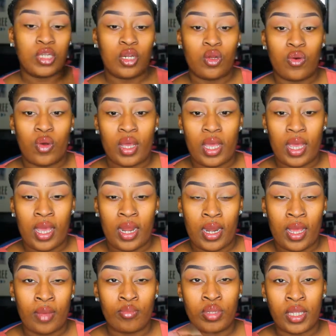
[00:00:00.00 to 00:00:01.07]
going to go ahead
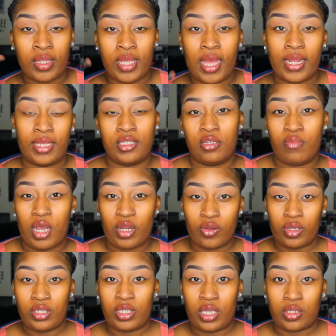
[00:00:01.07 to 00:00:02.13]
and blend that into my
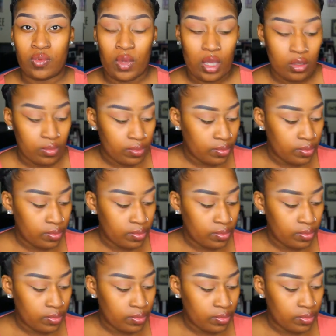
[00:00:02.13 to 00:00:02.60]
crease as well.